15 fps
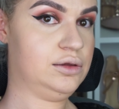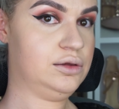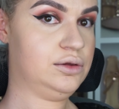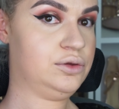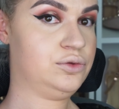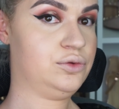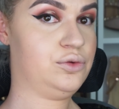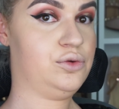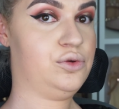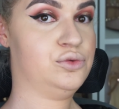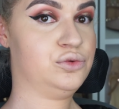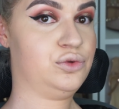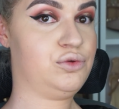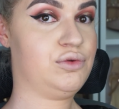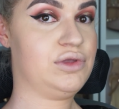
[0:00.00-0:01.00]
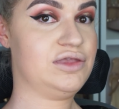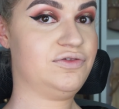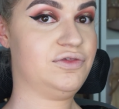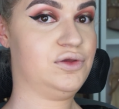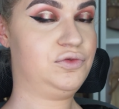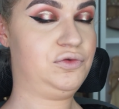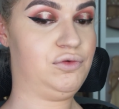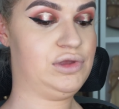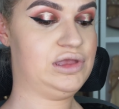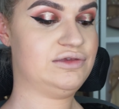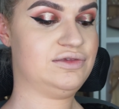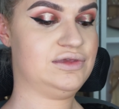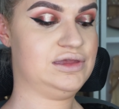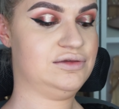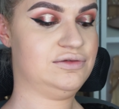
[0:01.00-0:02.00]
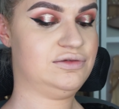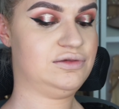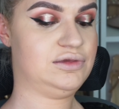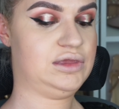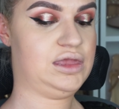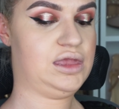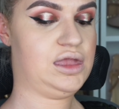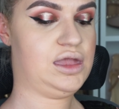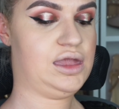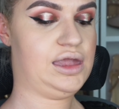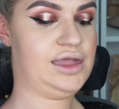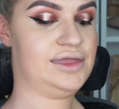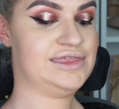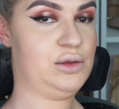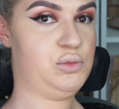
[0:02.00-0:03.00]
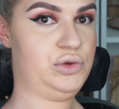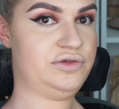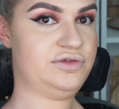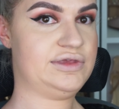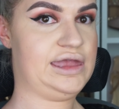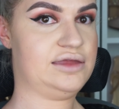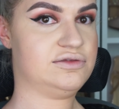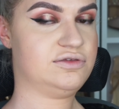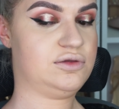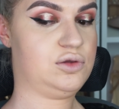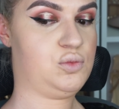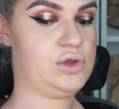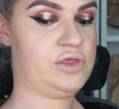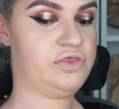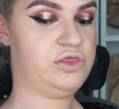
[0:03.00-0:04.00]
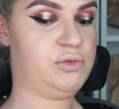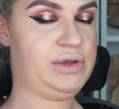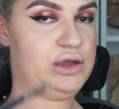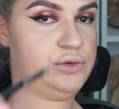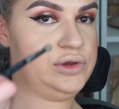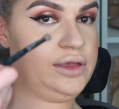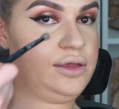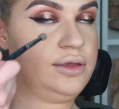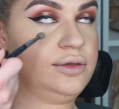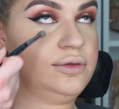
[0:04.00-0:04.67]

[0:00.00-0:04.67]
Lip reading: and uncrease those creases and then we'll set with the powder.